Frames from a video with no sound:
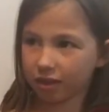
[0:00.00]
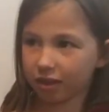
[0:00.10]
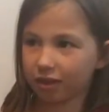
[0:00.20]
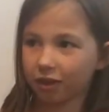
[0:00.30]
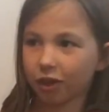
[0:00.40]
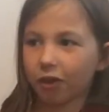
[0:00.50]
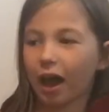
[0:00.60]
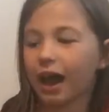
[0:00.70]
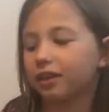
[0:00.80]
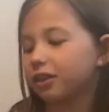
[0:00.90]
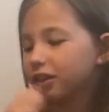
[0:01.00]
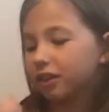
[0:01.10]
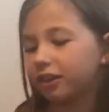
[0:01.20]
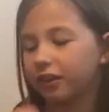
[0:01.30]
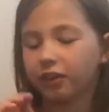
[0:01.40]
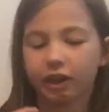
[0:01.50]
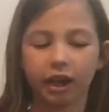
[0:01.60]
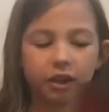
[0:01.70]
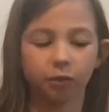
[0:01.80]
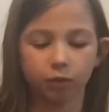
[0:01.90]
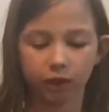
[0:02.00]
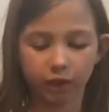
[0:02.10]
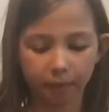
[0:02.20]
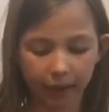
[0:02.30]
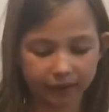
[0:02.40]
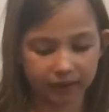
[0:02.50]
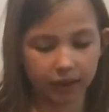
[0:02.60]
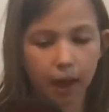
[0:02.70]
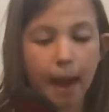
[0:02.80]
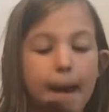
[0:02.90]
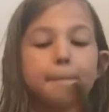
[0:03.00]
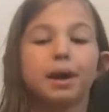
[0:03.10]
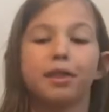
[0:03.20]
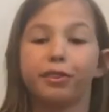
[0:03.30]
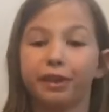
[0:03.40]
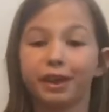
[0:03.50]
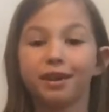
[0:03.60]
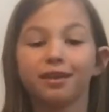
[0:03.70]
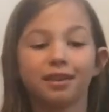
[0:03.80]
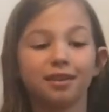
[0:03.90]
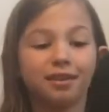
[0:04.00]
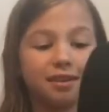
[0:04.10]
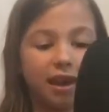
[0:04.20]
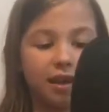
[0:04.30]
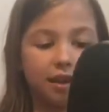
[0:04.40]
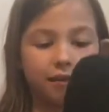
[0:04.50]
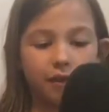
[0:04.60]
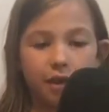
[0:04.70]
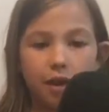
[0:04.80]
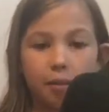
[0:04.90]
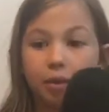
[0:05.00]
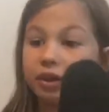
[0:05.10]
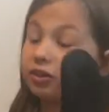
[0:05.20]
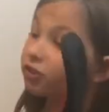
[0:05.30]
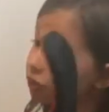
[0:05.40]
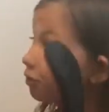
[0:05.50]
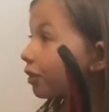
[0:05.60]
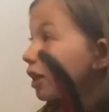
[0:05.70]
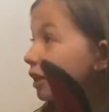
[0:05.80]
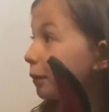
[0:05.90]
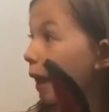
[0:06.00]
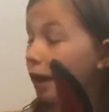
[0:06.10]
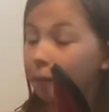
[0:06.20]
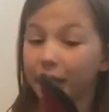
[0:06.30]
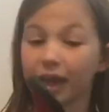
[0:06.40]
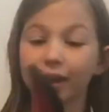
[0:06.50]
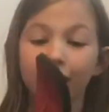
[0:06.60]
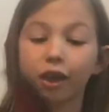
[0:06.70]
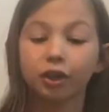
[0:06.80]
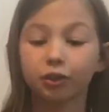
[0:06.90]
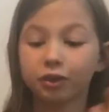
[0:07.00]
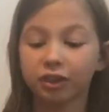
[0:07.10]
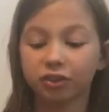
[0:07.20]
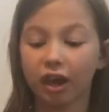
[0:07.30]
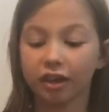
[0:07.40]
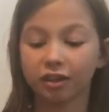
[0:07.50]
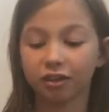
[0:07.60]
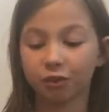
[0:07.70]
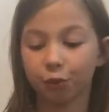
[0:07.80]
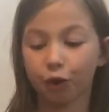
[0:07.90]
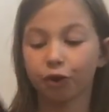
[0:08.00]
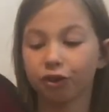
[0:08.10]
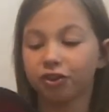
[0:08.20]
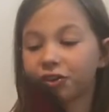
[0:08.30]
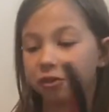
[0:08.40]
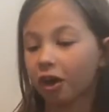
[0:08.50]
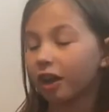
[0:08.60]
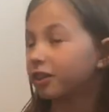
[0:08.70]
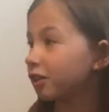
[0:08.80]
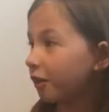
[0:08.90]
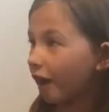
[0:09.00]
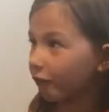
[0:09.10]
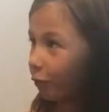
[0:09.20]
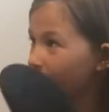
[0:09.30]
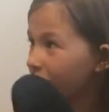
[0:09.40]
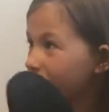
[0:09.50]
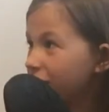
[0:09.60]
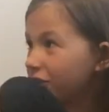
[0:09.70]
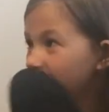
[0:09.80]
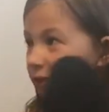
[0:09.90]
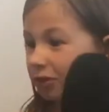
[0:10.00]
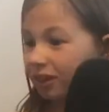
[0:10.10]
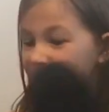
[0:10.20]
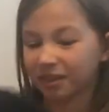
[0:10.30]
So as you can see, they're getting really messy. But these, instead of putting shoes on Spider-Man, you can just throw your suit on. don't have to wear any shoes.